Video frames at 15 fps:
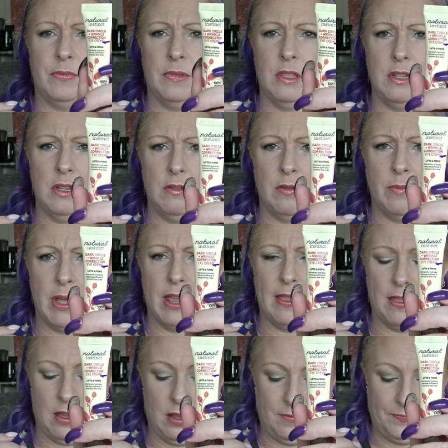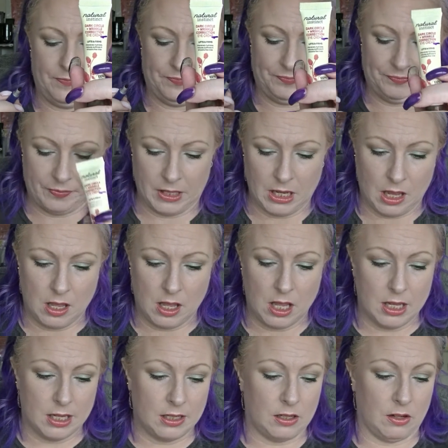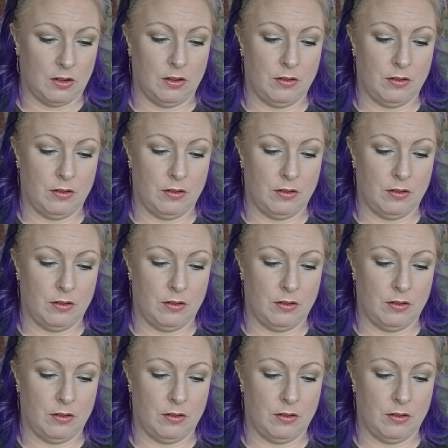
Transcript: We're about there. So,